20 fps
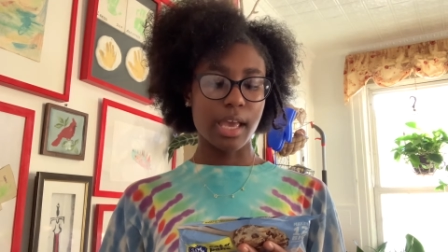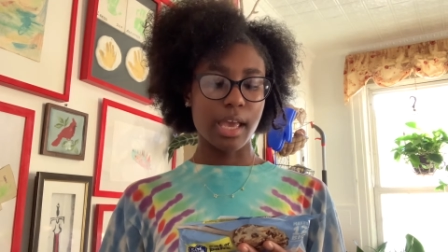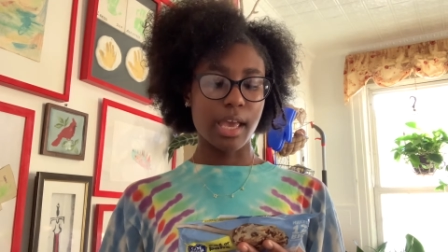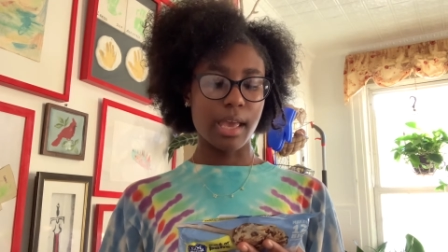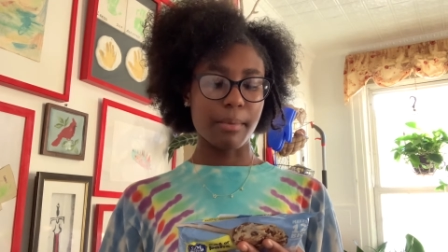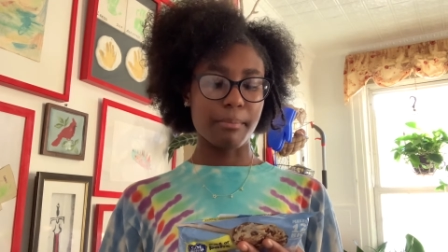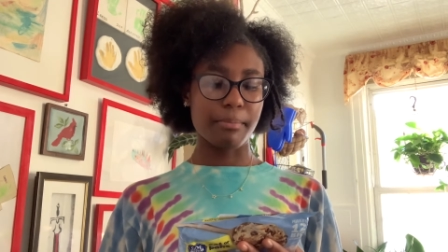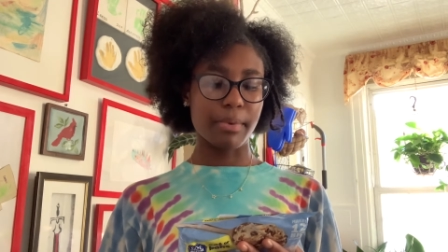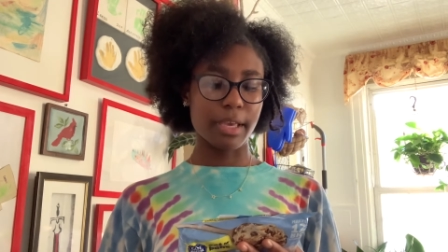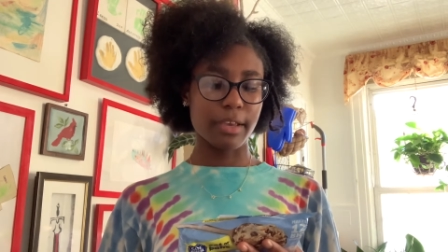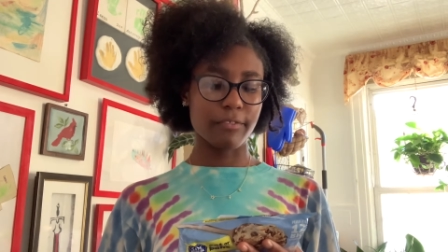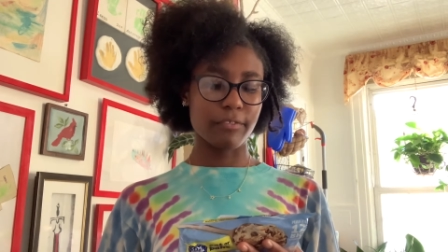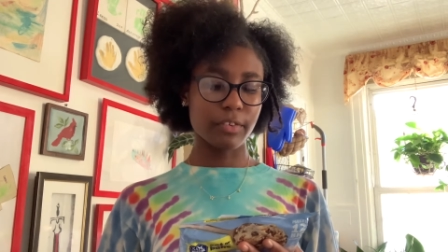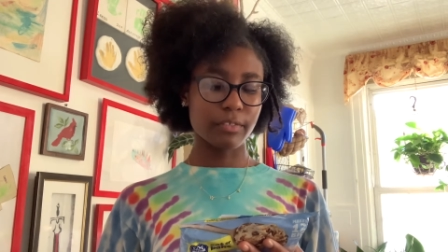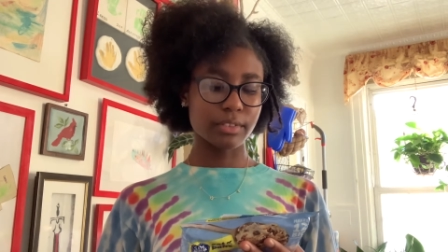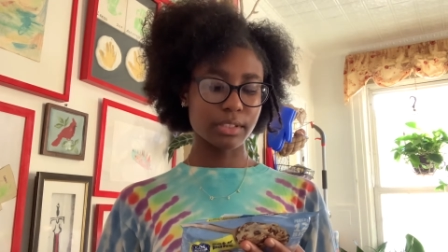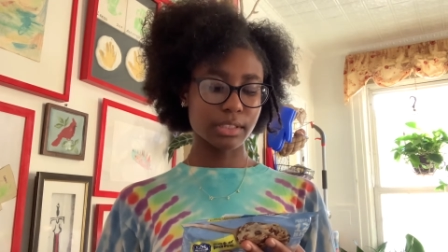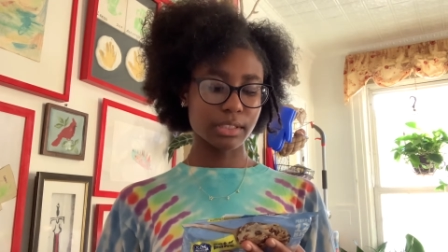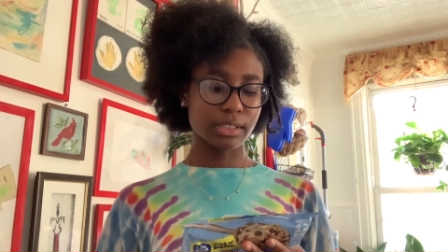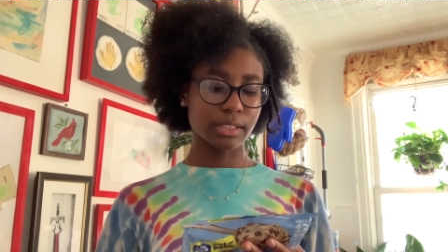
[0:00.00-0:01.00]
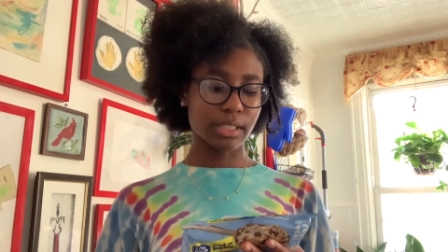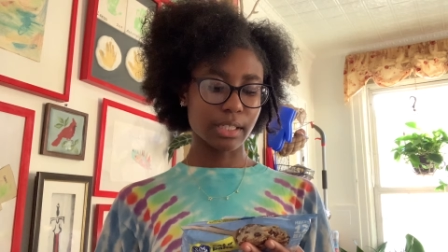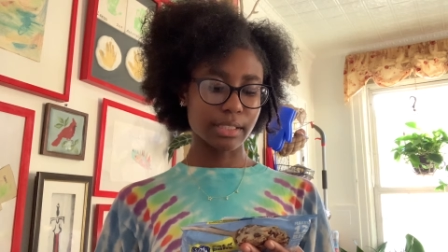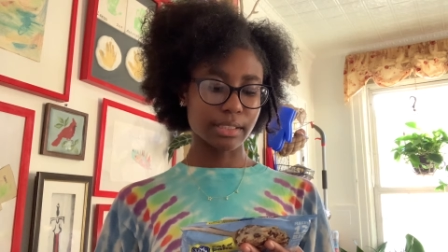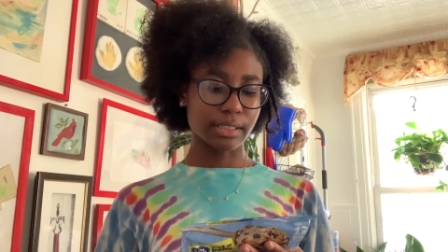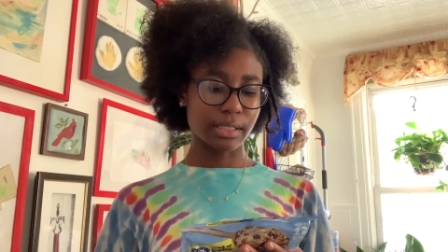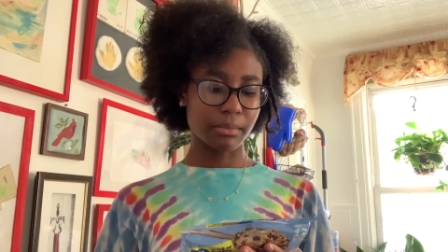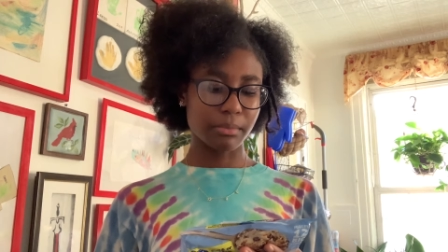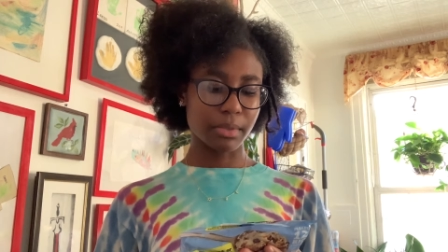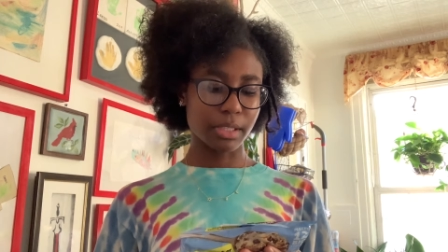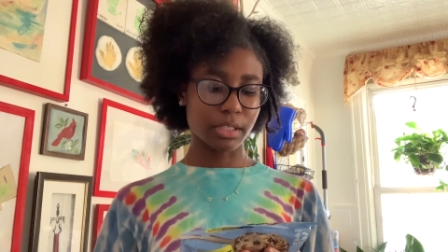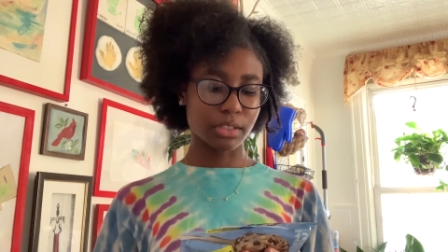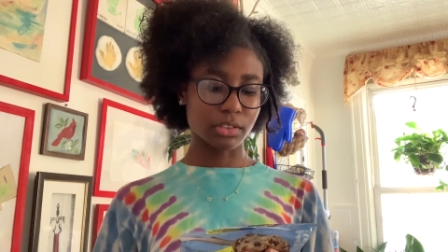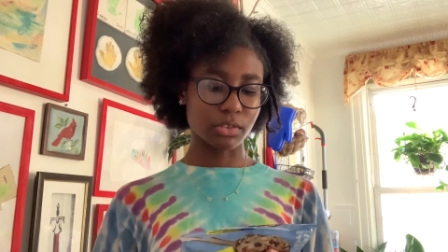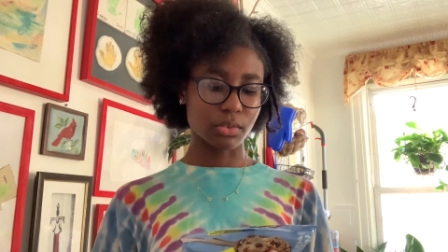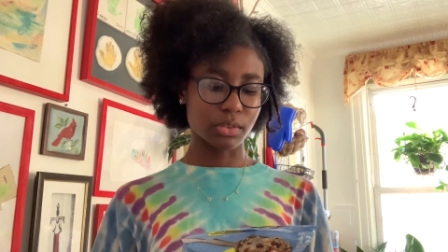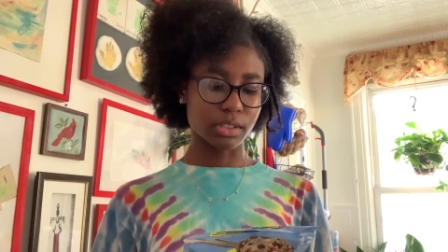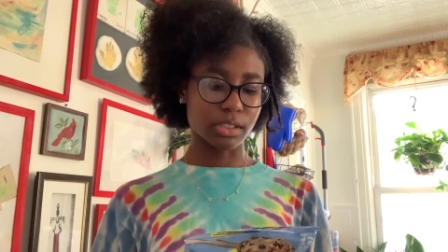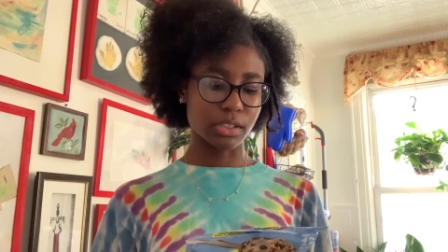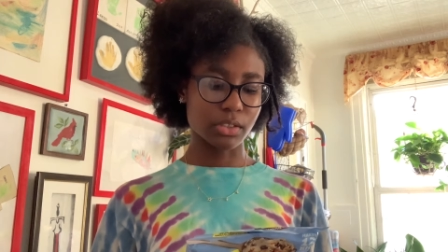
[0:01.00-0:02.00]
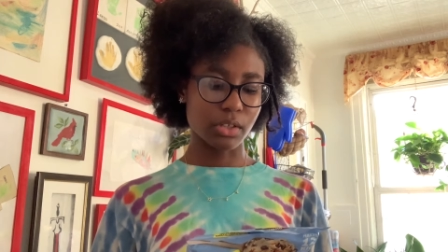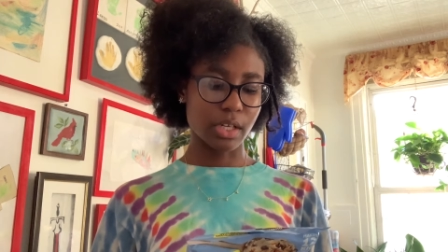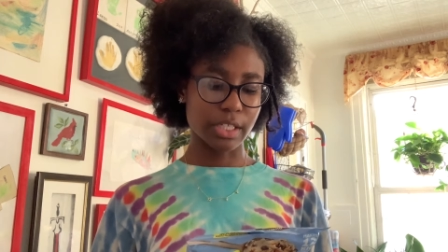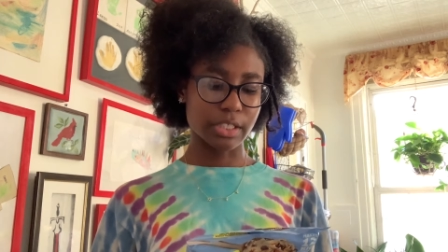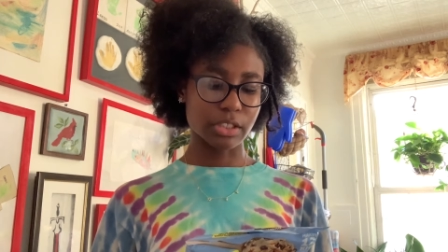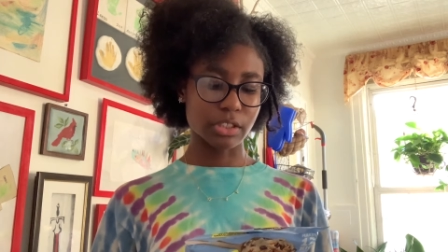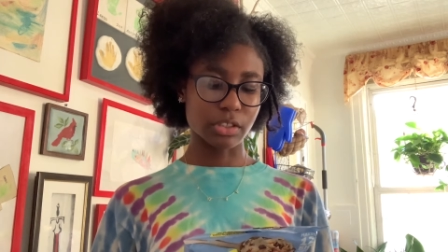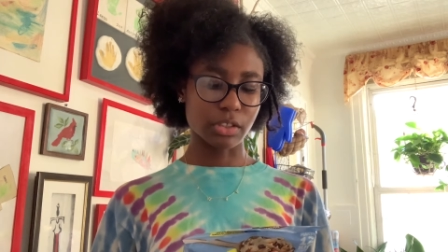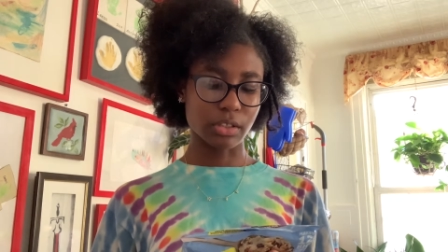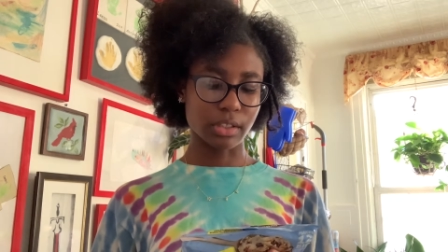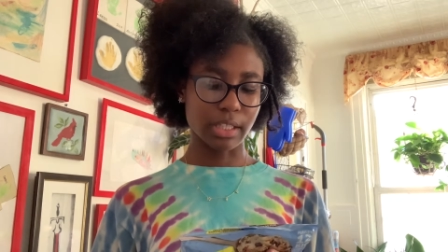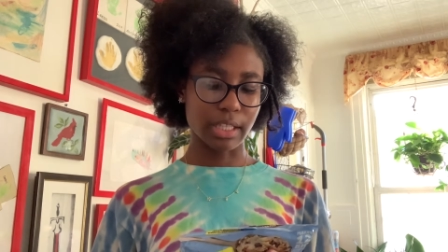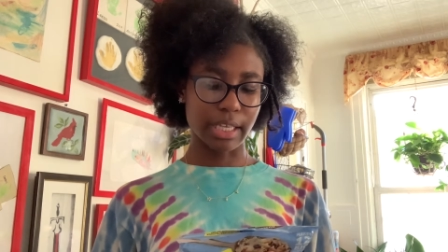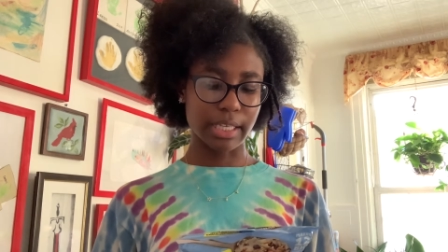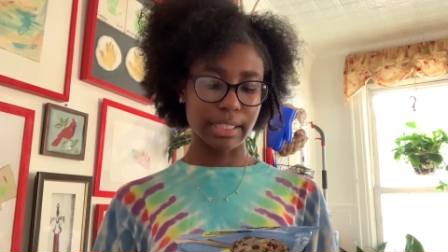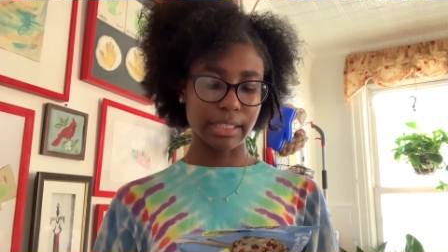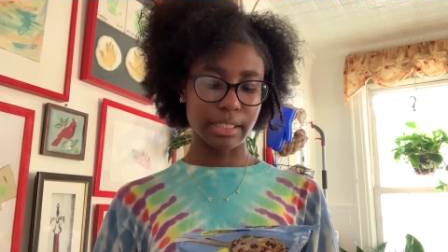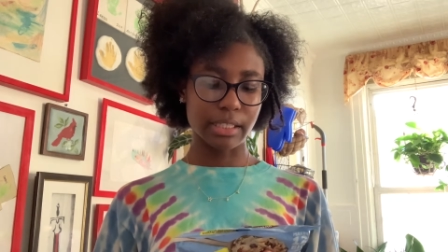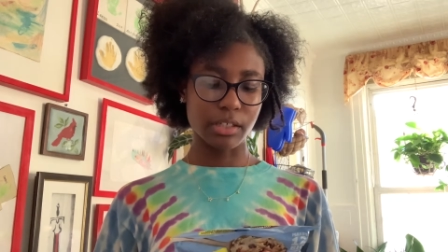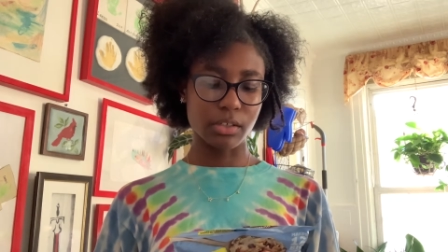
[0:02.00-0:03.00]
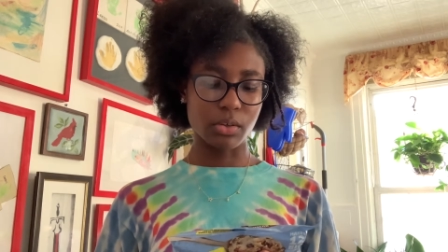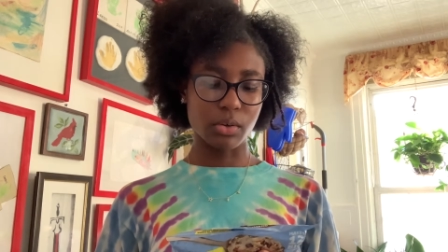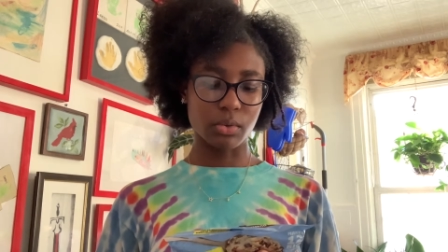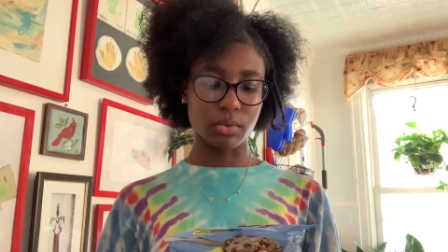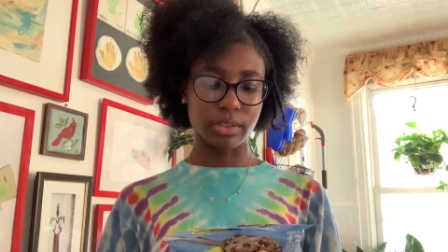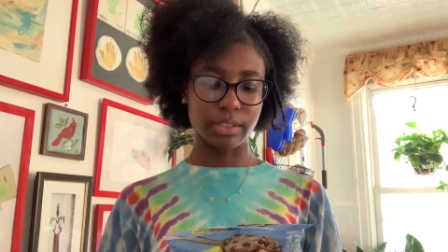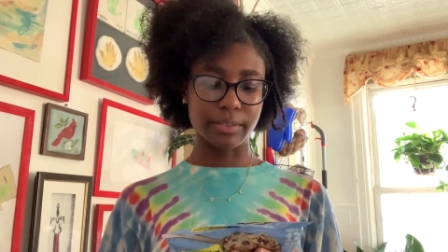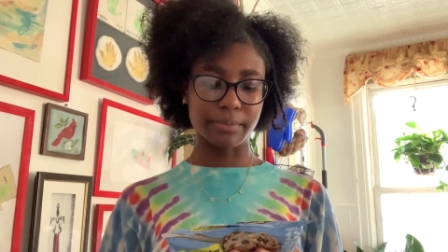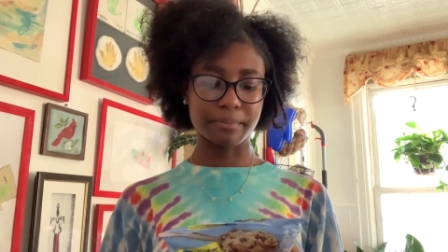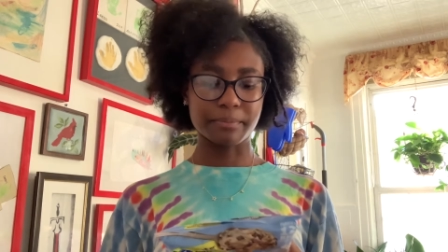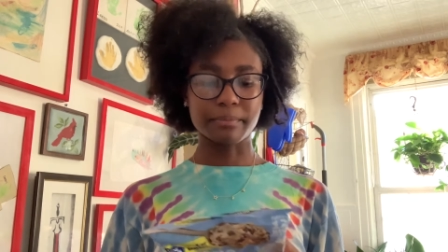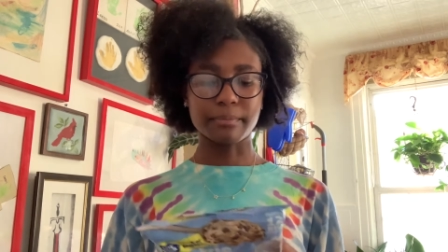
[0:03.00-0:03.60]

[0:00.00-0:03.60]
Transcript: and bake 15 to 19 minutes or until edges are lightly golden